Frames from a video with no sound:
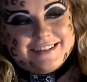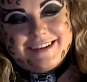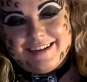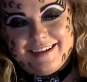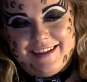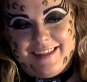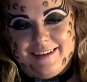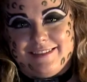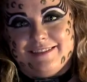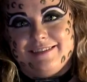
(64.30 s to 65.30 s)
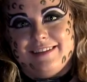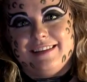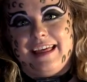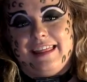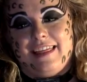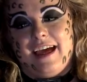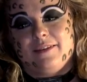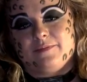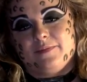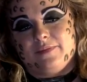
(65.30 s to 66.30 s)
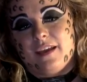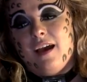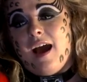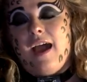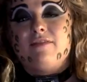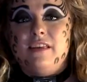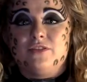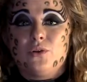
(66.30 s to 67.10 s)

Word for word: I think he'll, he'll like that. I haven't even